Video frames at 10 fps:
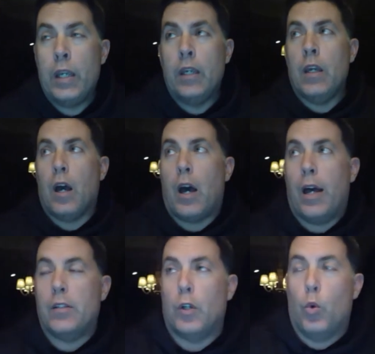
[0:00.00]

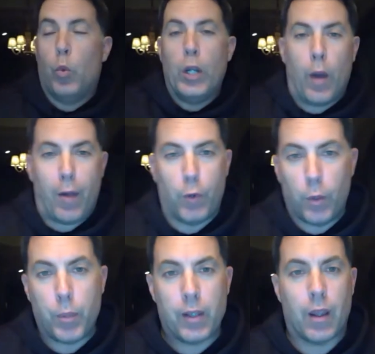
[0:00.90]
we uh, so we
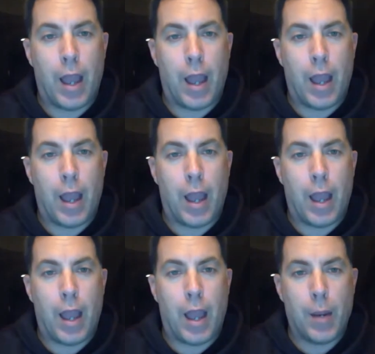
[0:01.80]
don't have real big
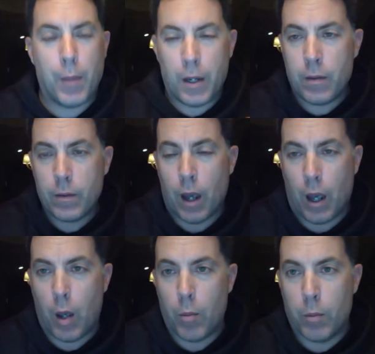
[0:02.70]
linemen.
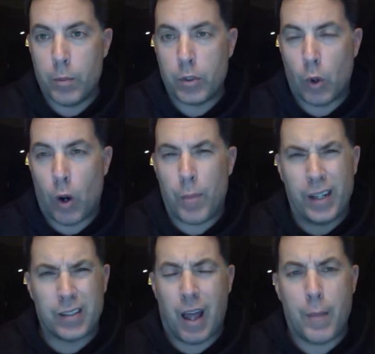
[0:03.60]
Um, so our
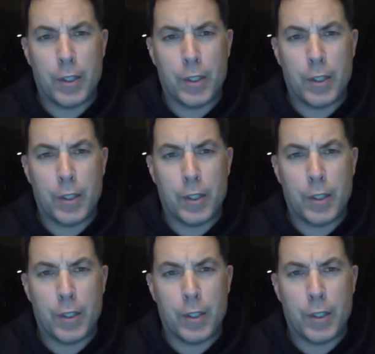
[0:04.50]
biggest lineman's